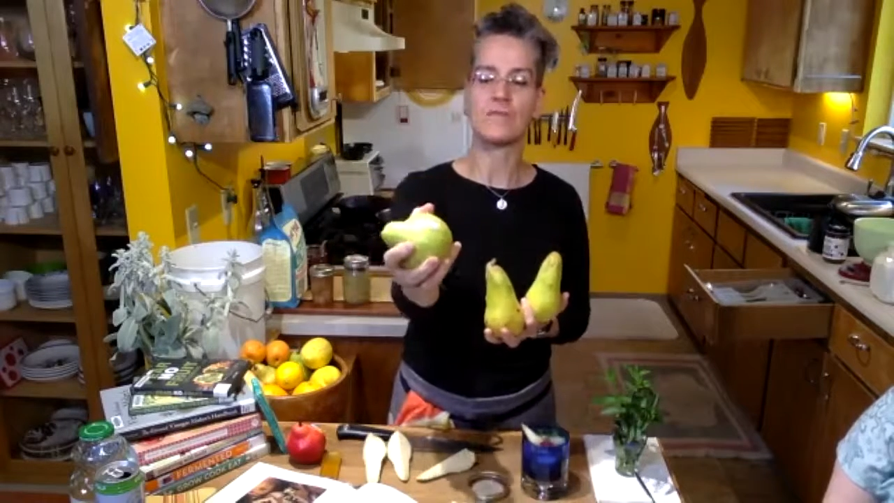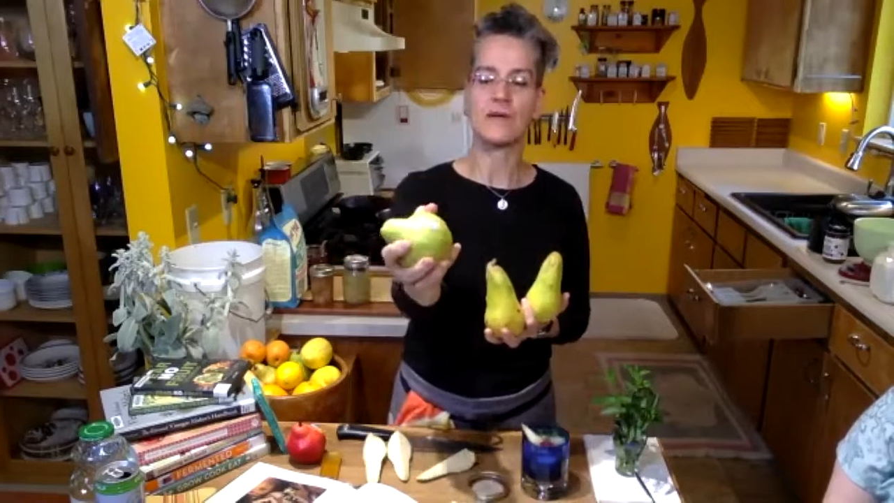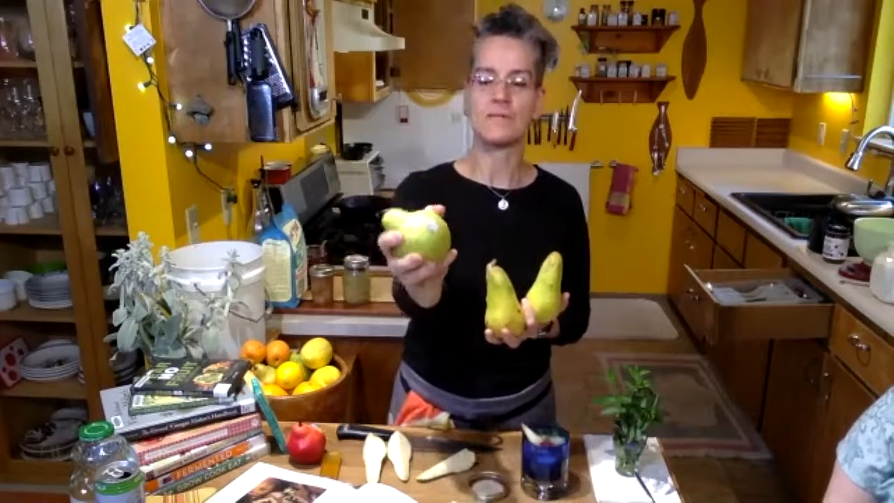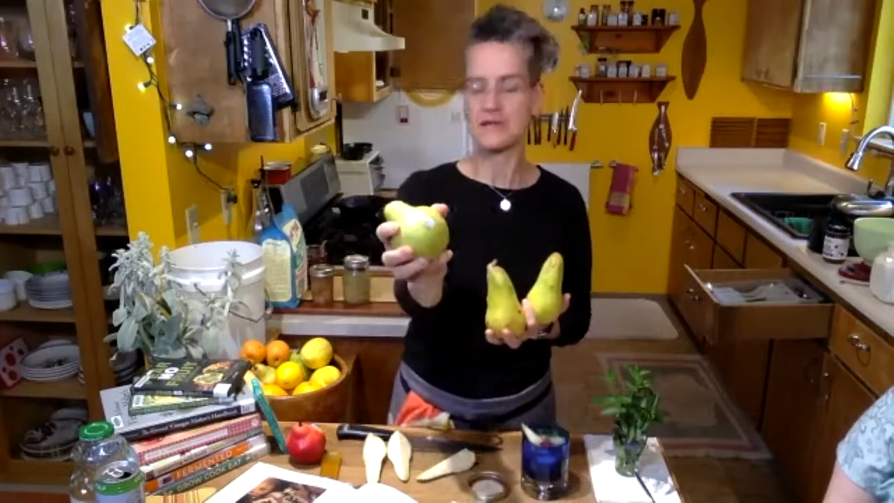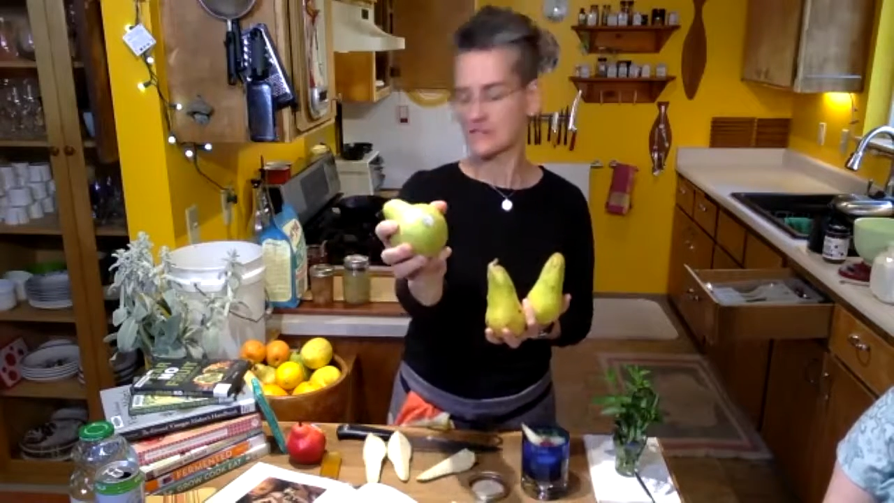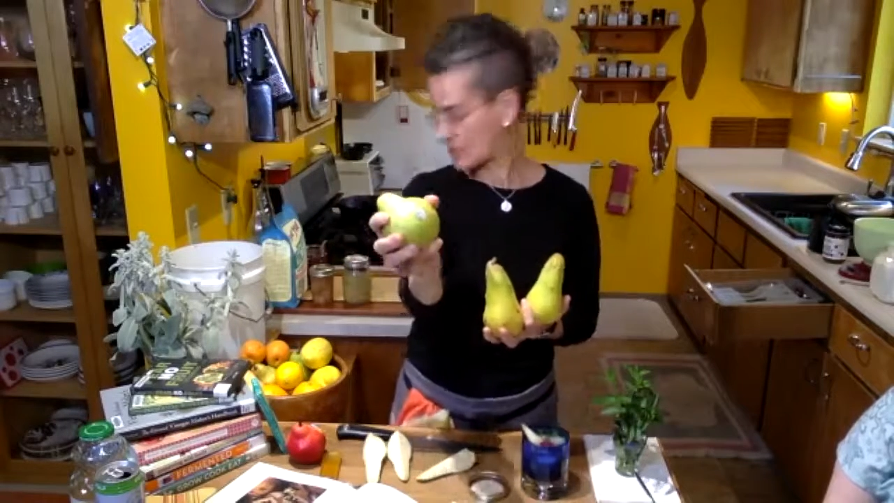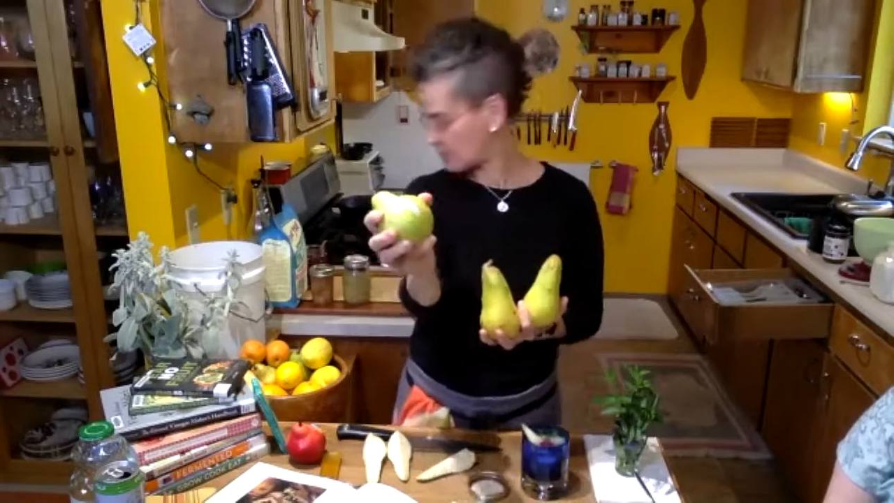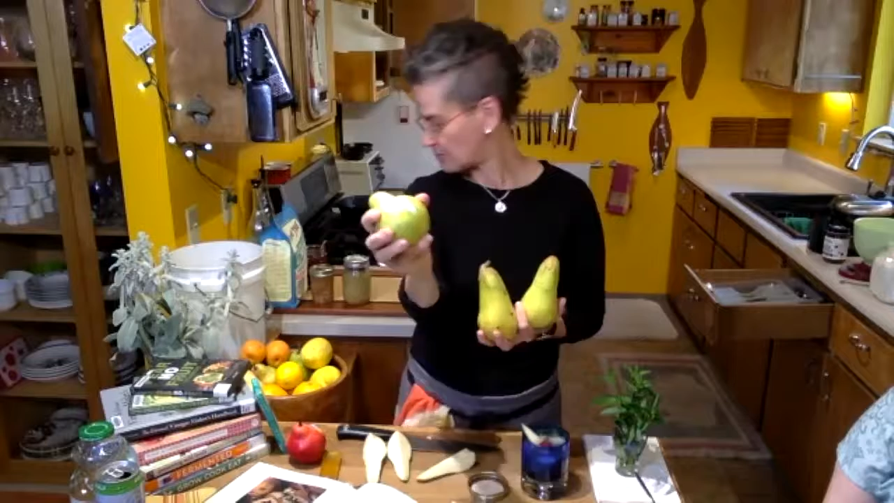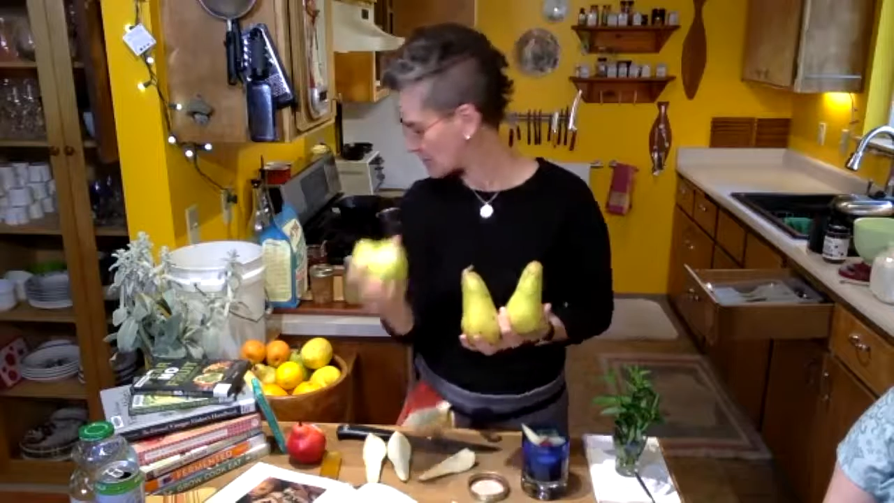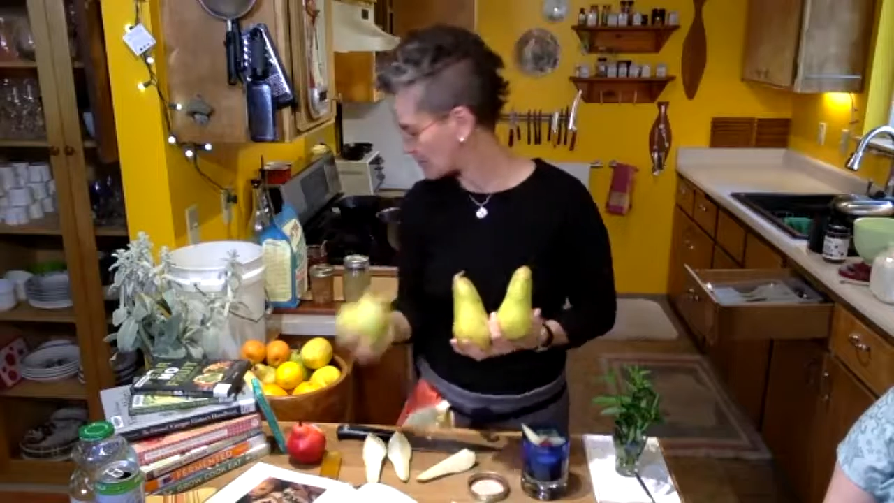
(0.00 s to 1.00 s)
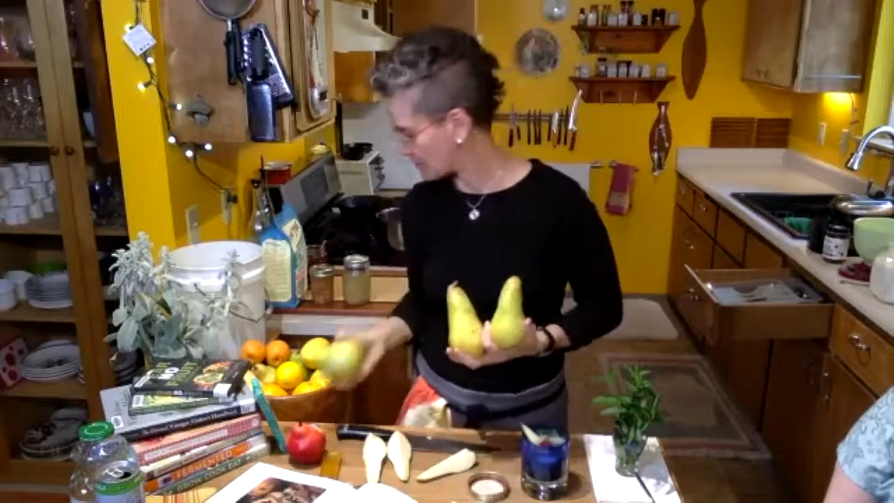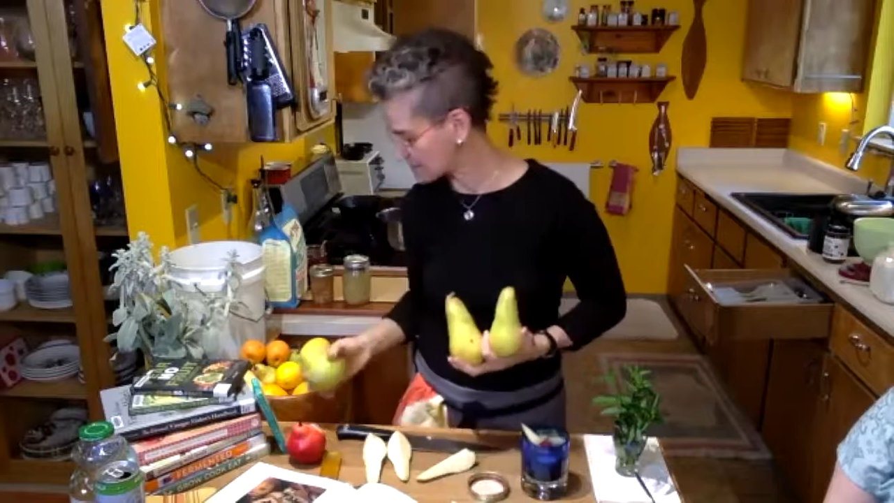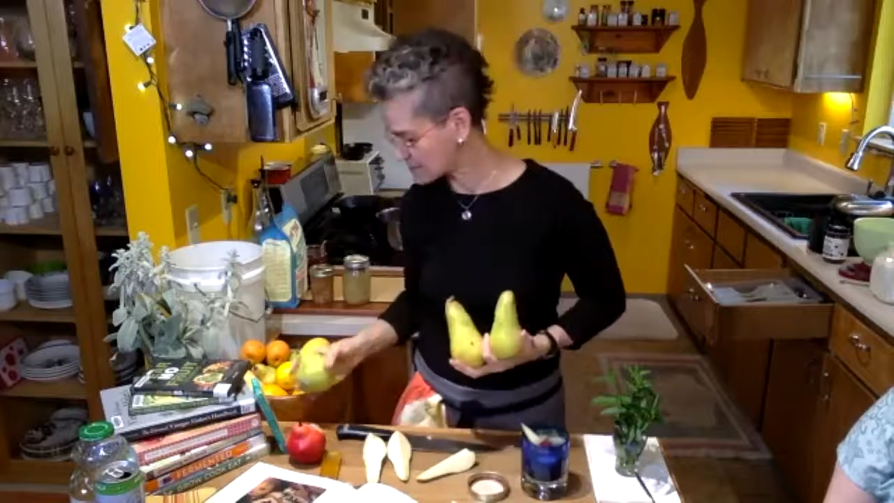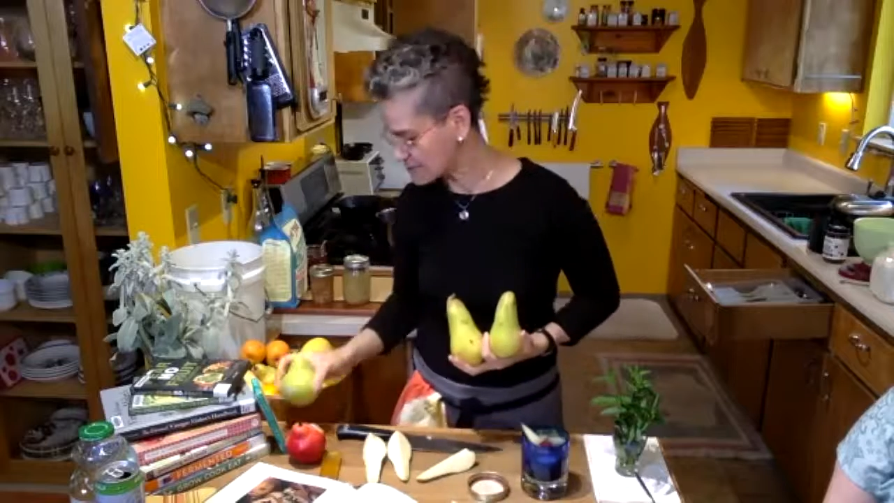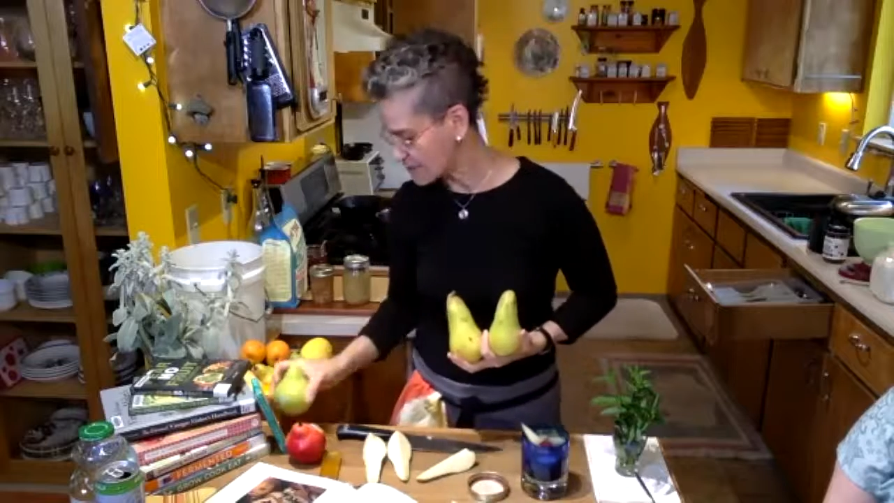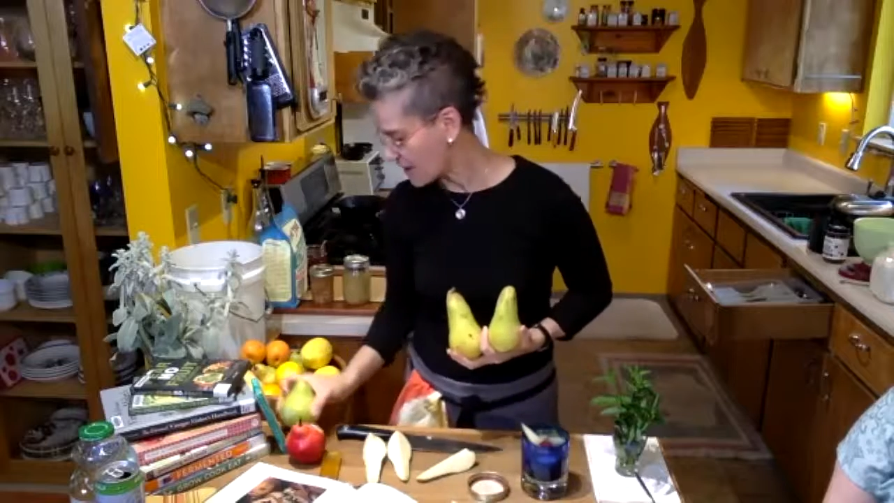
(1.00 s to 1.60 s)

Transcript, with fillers: I picked it on purpose.